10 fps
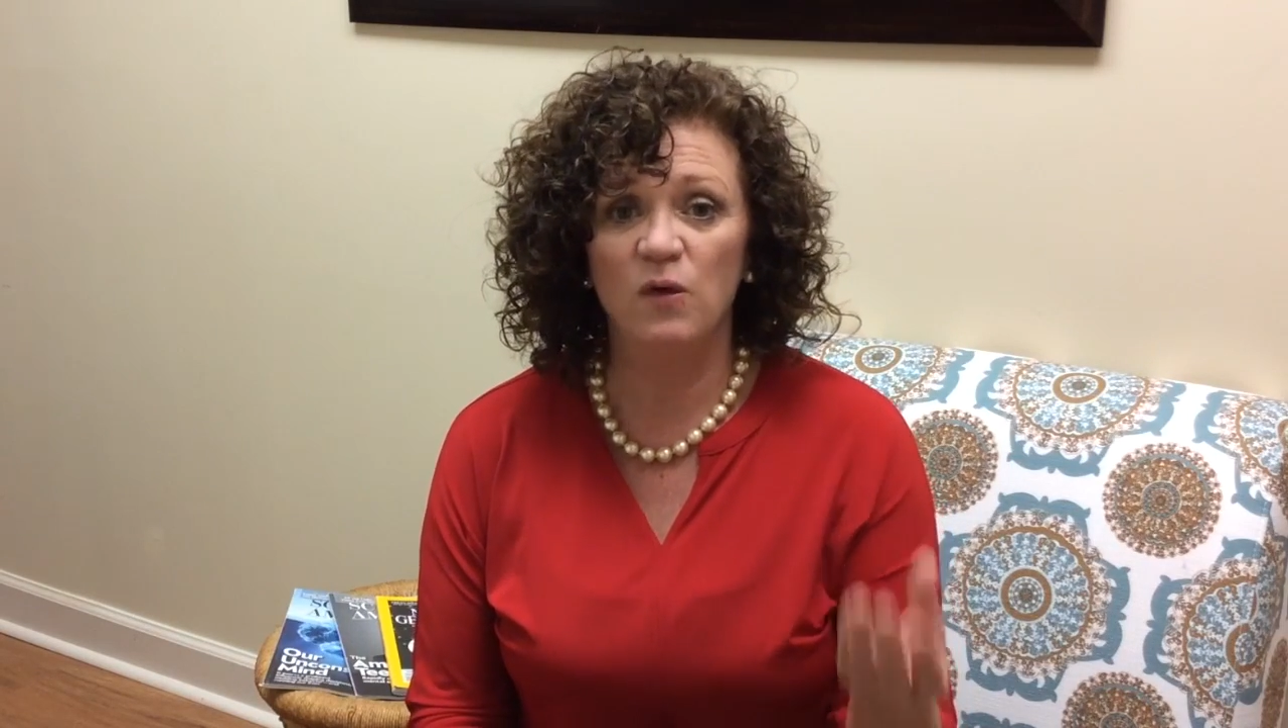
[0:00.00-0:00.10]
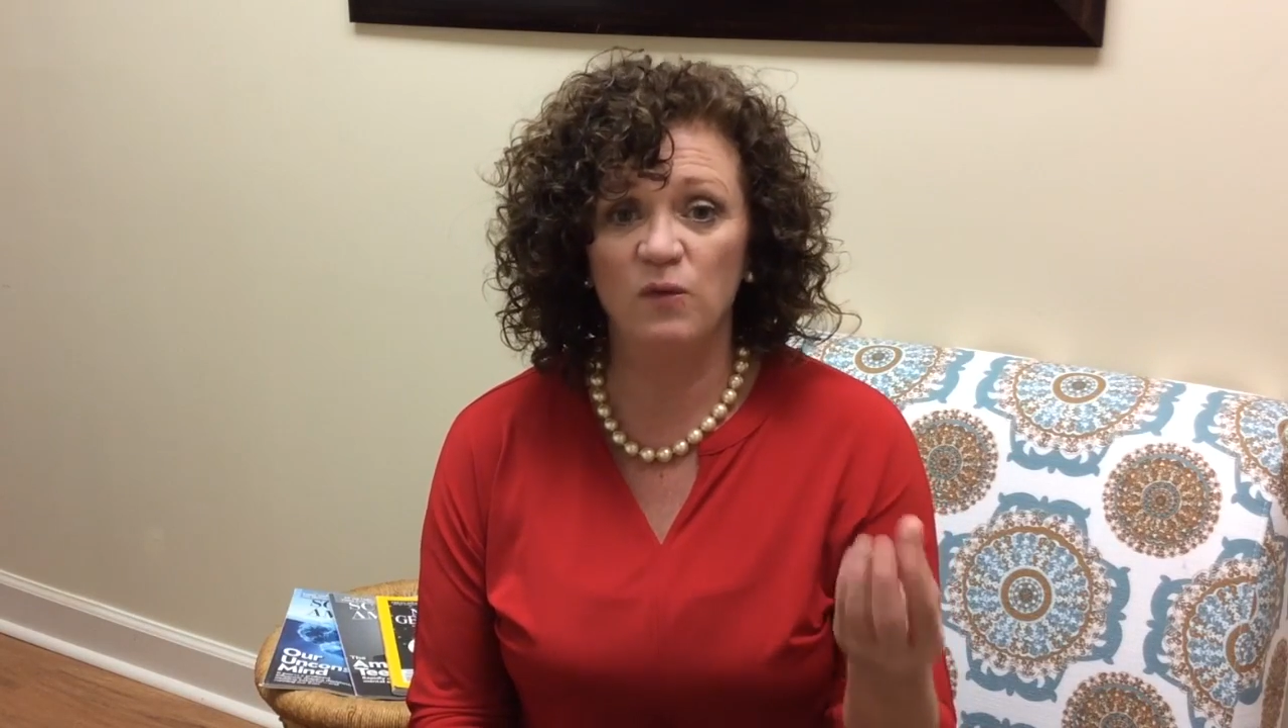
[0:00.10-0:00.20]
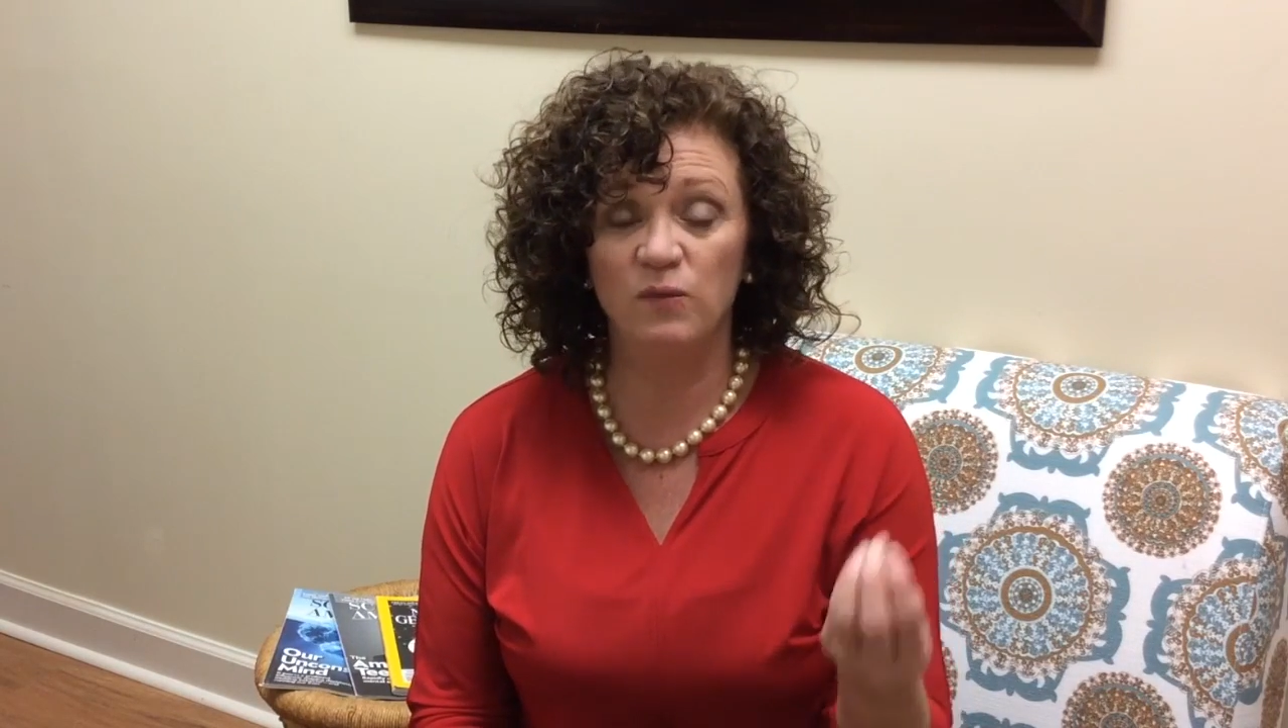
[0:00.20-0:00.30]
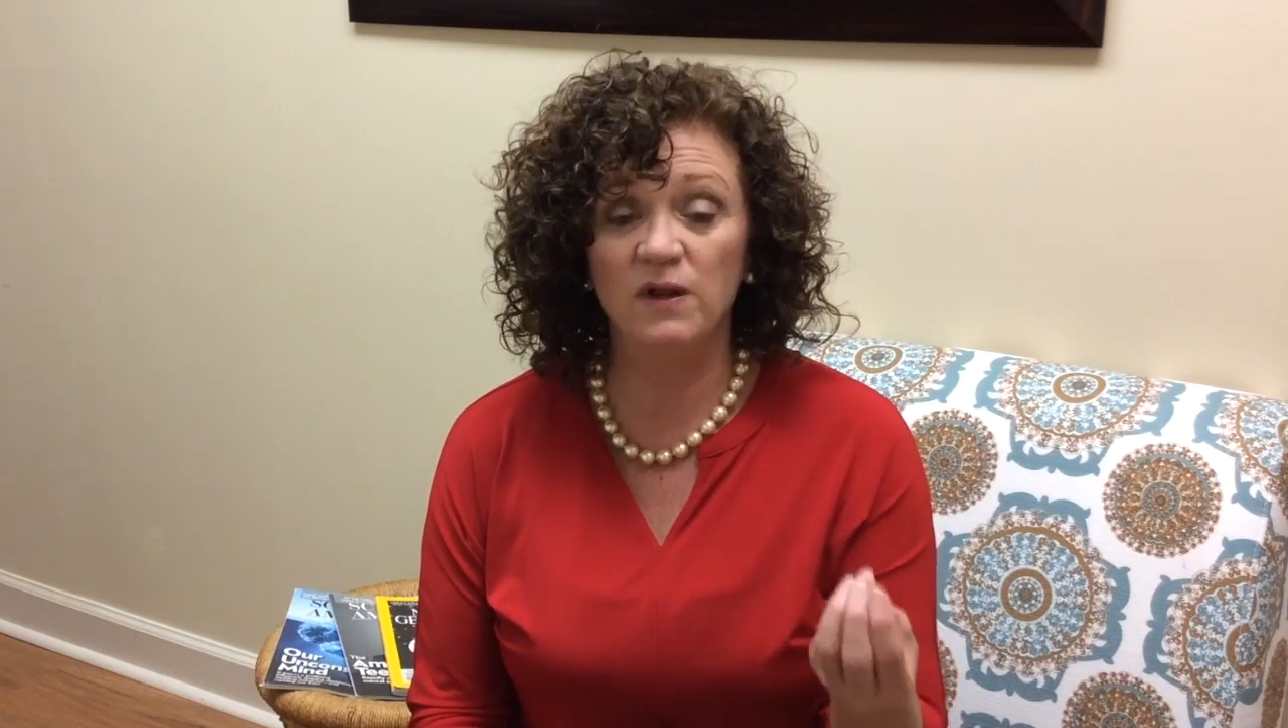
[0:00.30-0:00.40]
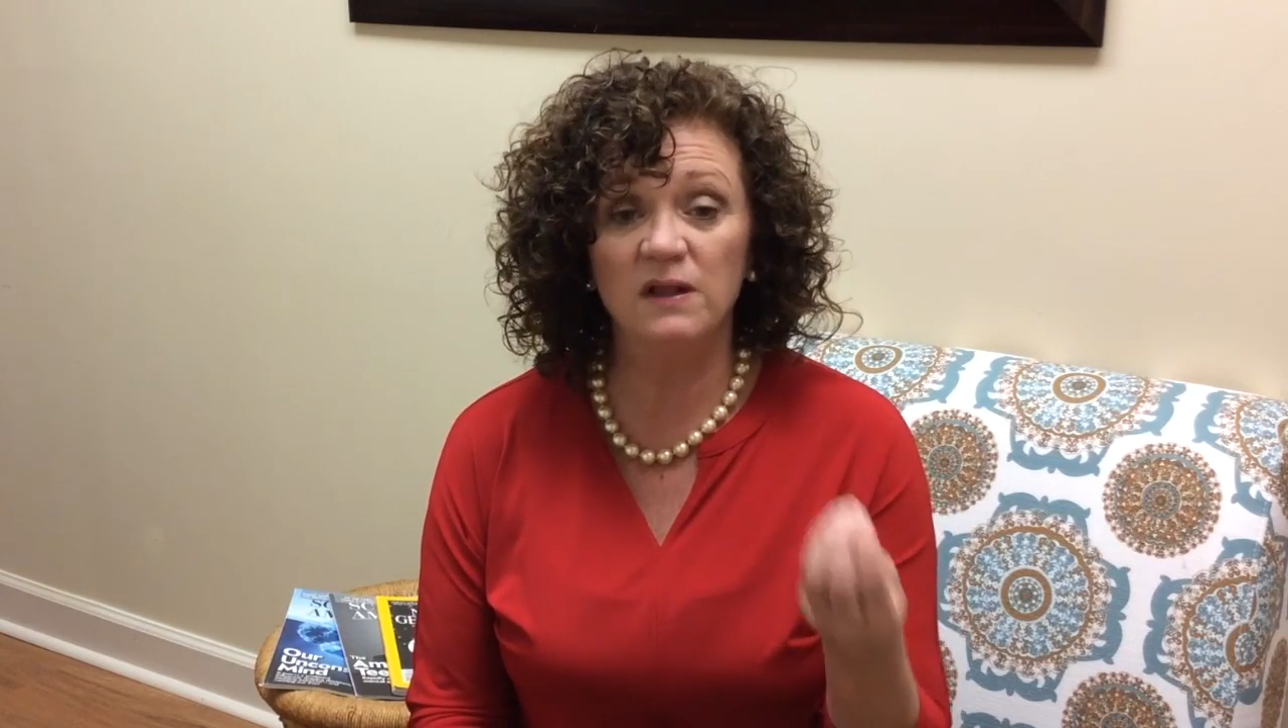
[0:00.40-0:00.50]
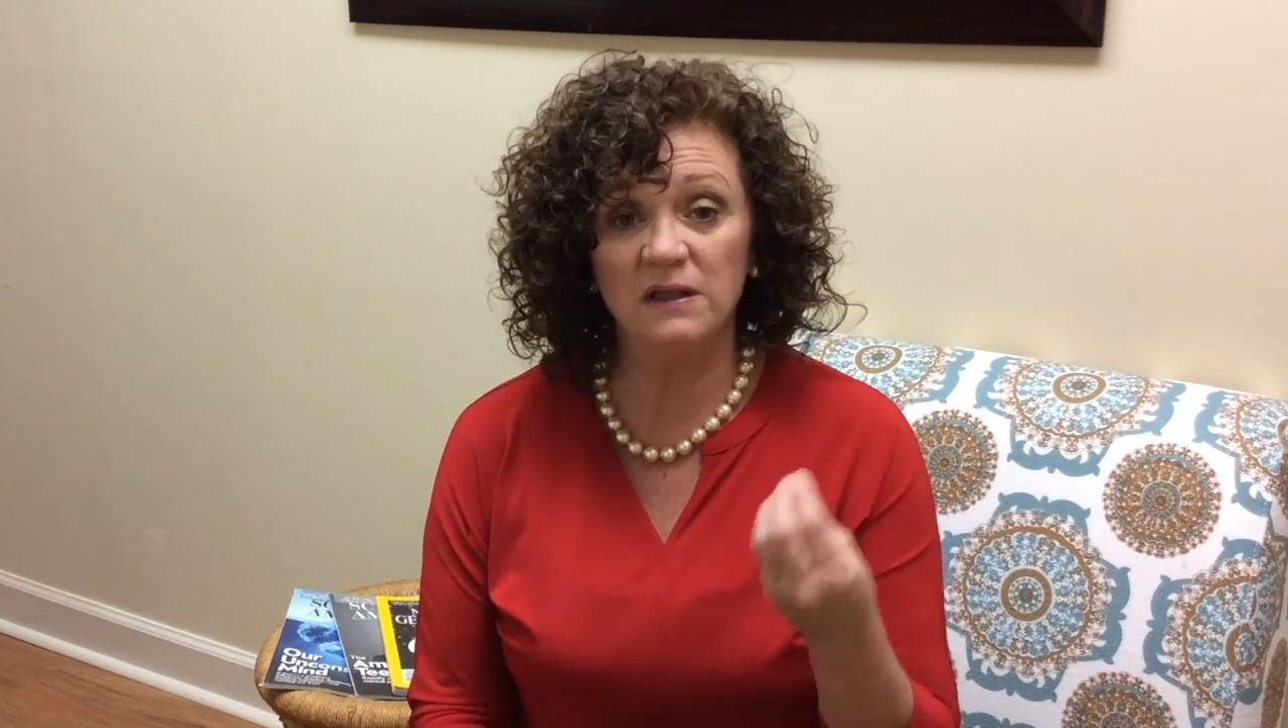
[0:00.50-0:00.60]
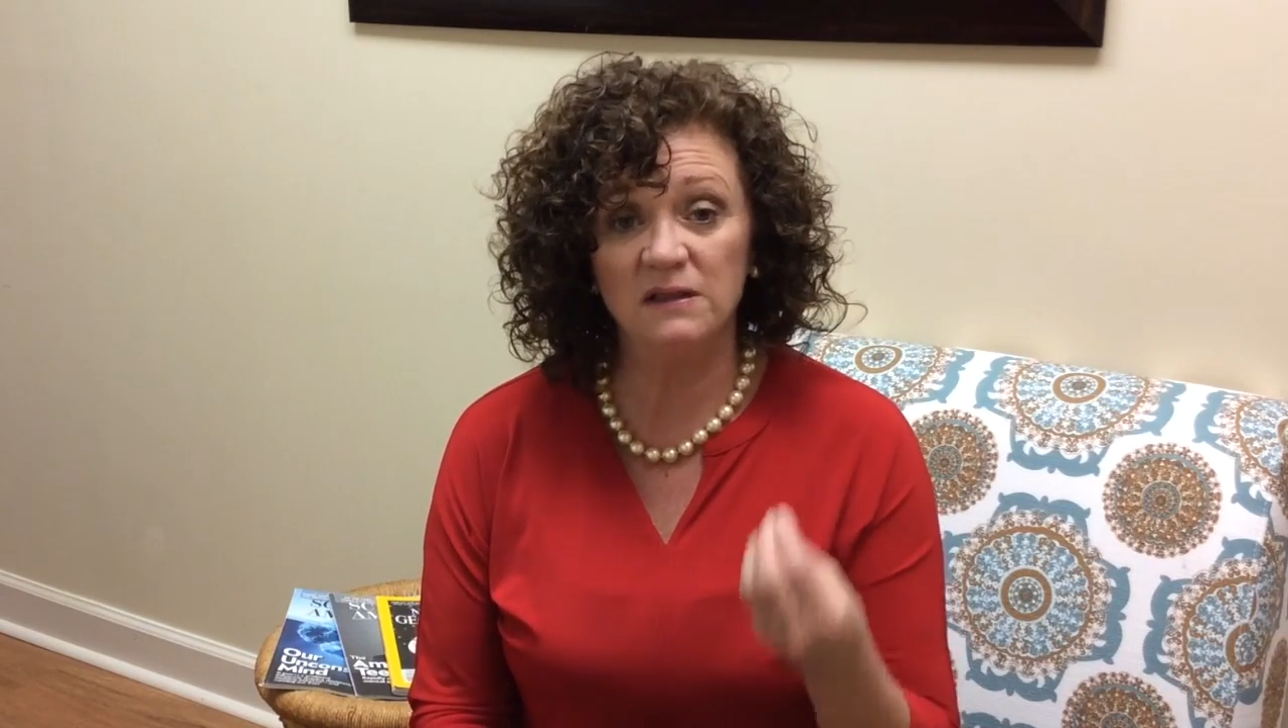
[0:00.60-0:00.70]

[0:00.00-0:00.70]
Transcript: really